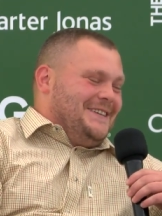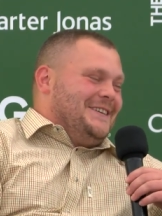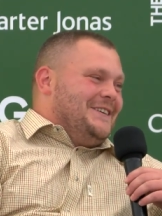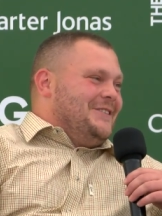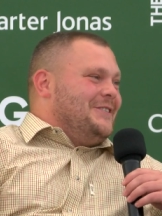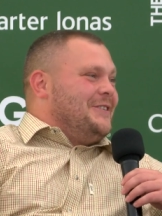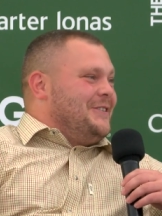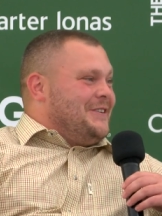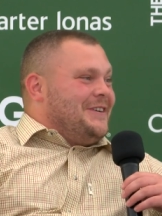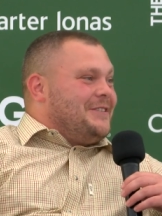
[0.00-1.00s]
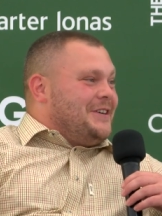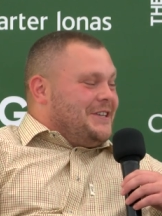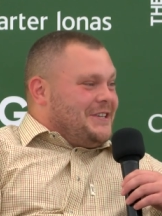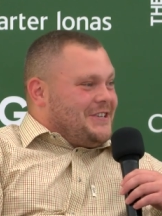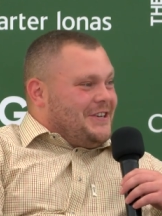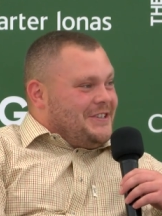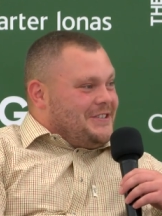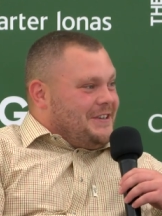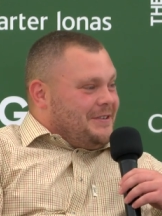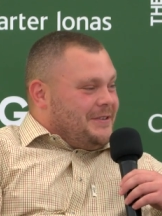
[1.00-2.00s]
yes, or, well, exactly. or, you haven't got your
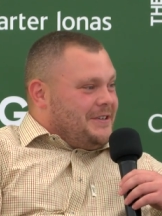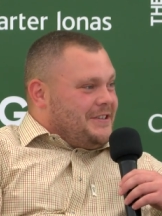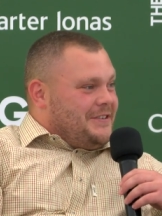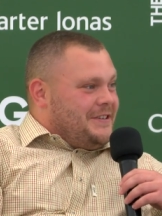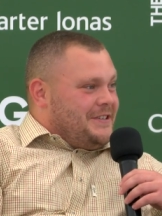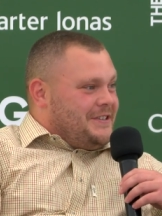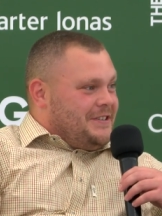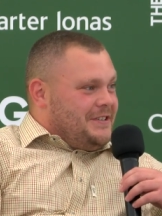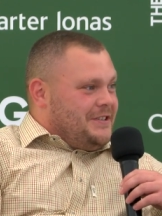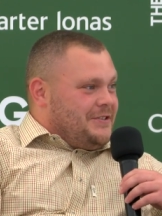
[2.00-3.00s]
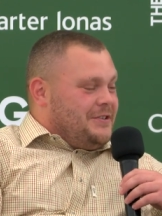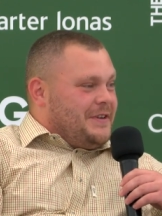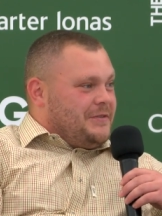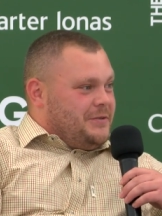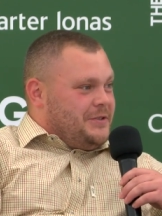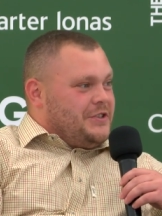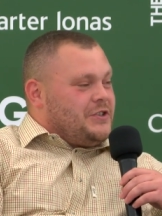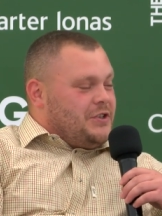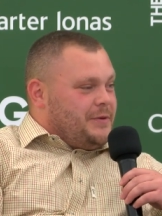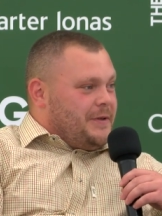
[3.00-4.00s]
sights or anything, so it's you sort yeah. of have to
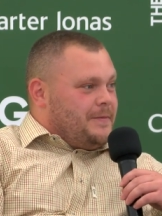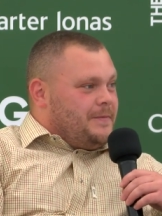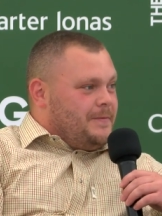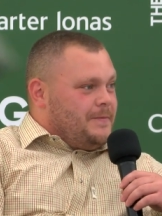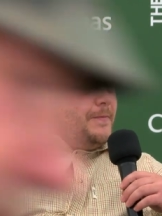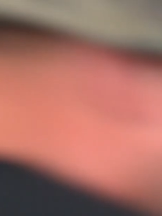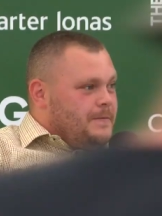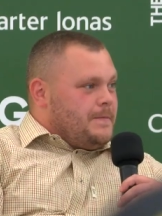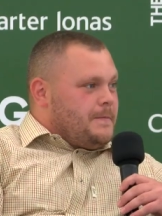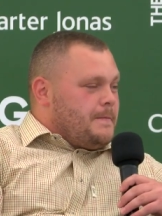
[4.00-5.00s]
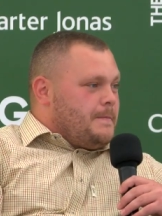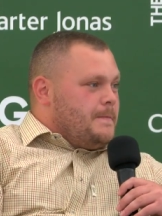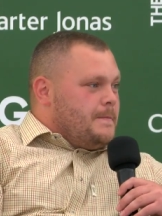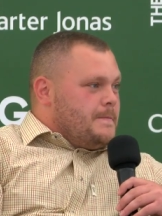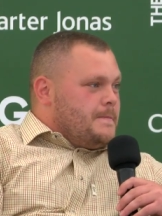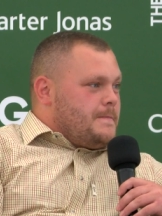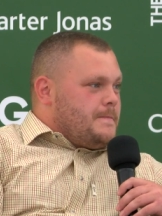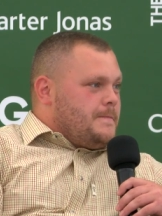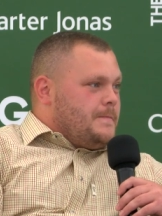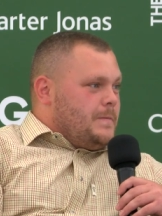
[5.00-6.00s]
adjust to it. It has,
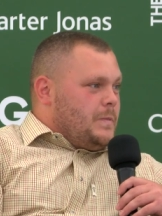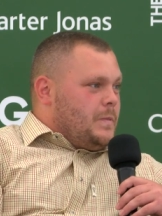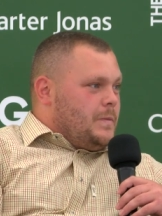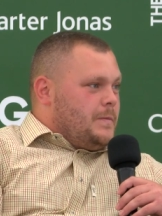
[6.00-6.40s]
in the past,